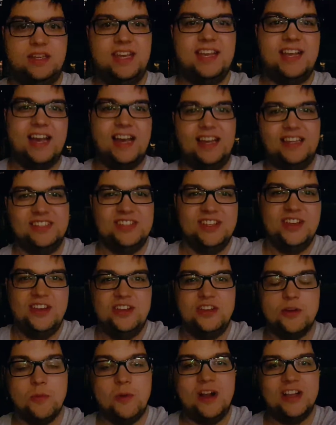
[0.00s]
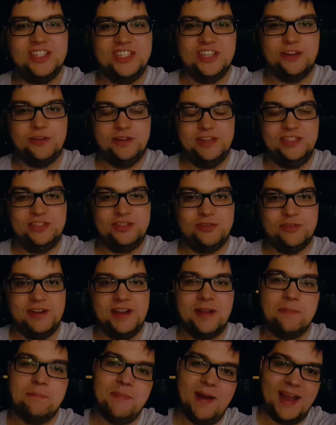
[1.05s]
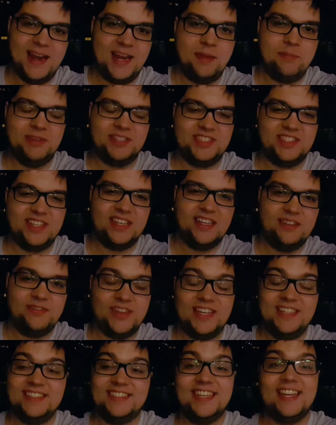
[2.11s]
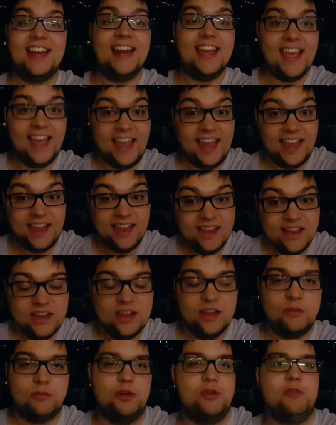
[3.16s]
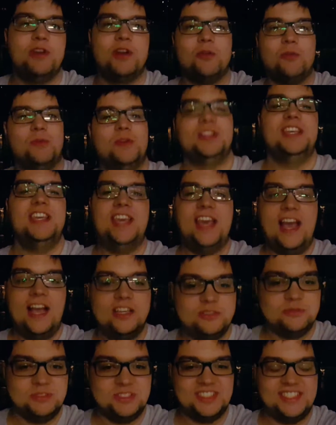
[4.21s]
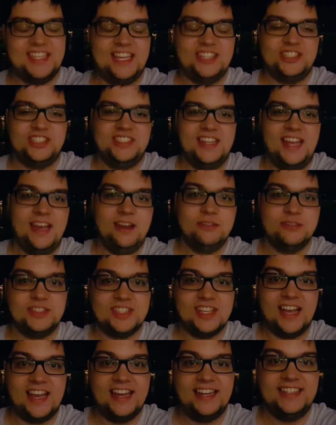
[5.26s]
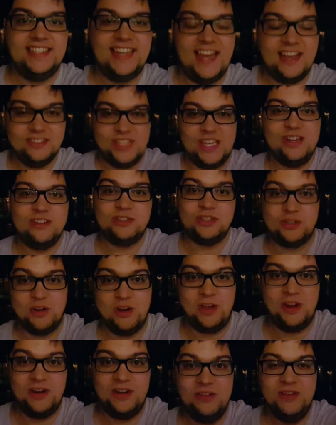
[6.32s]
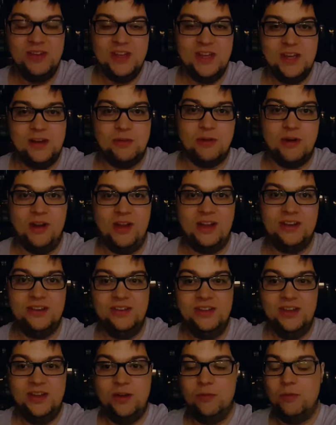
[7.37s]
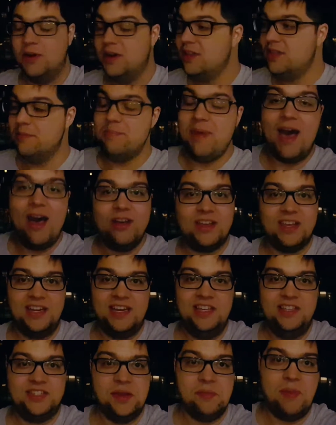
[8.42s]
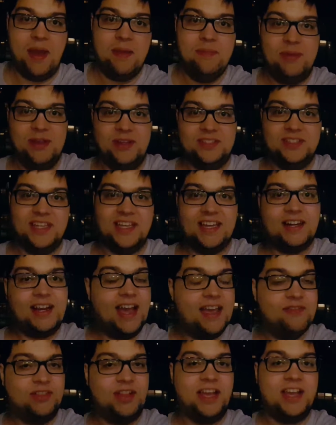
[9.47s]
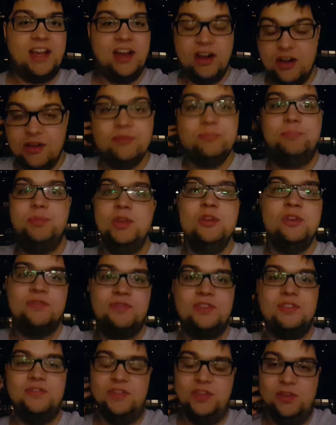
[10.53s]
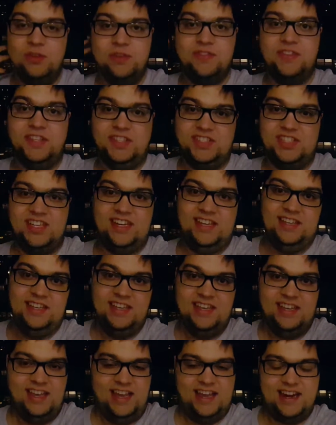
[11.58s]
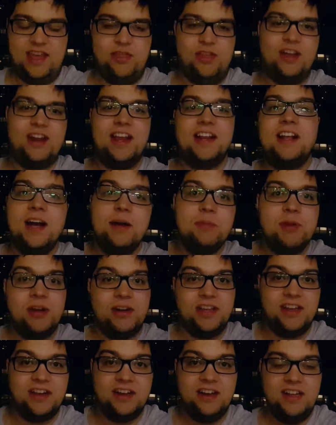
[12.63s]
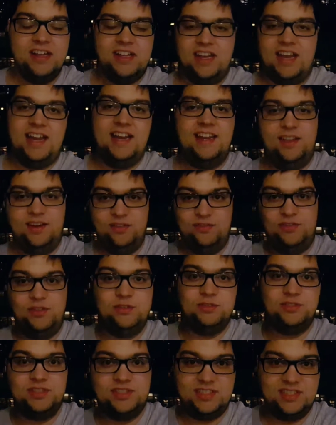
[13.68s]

Hey guys, you're watching Green Streak. My name is Dave, and today we're doing a really casual session outside downtown Toronto. We're on one of the balconies in my building, and I have like a beautiful view of the city. And I thought I'd come out here. I hit a few